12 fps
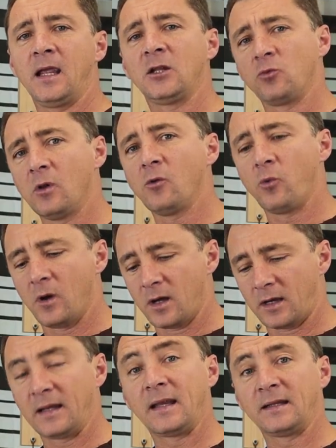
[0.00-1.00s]
It will
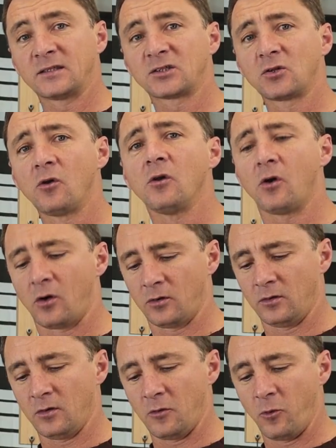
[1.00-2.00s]
work and install
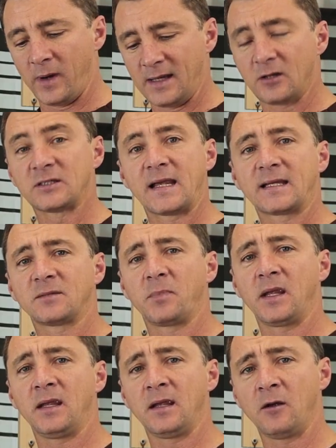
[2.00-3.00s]
on Windows
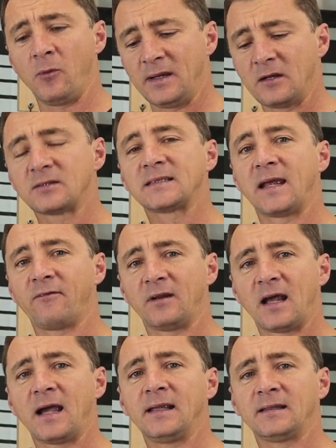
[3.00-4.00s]
XP, Windows
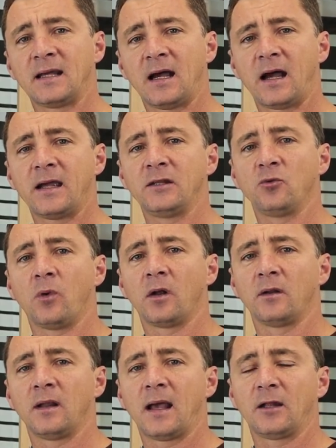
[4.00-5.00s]
7, 8,
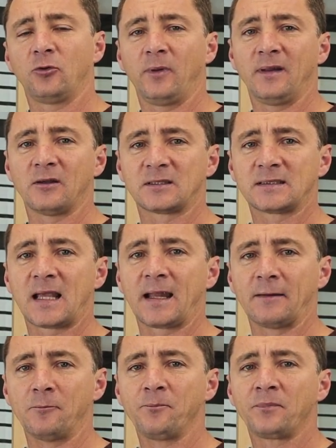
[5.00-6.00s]
8.1 and Windows
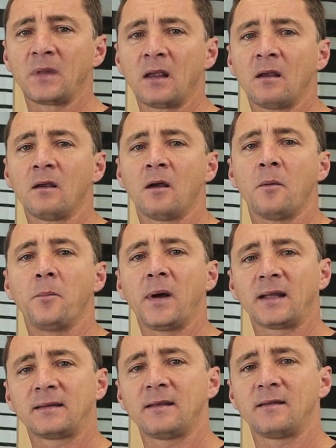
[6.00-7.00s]
10.
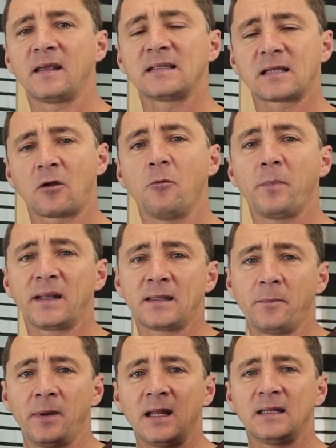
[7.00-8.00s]
But there's a
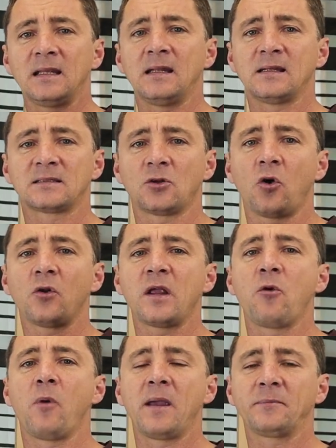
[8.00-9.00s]
compatibility list on
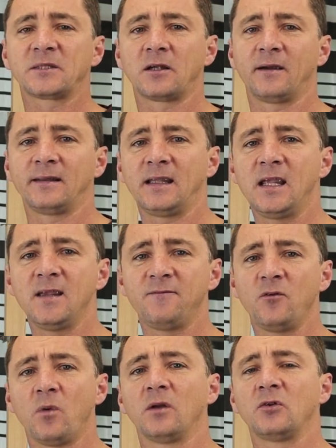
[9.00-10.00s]
a website
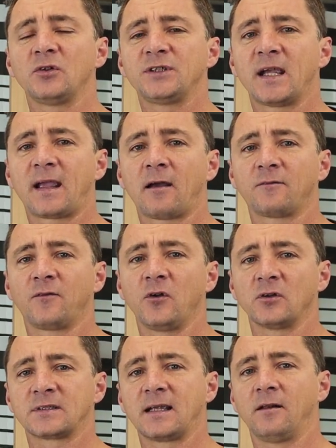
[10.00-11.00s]
if you want to check out for
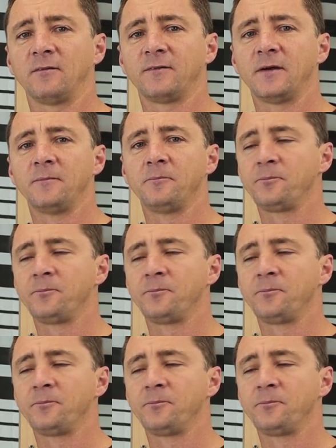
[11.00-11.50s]
yourself.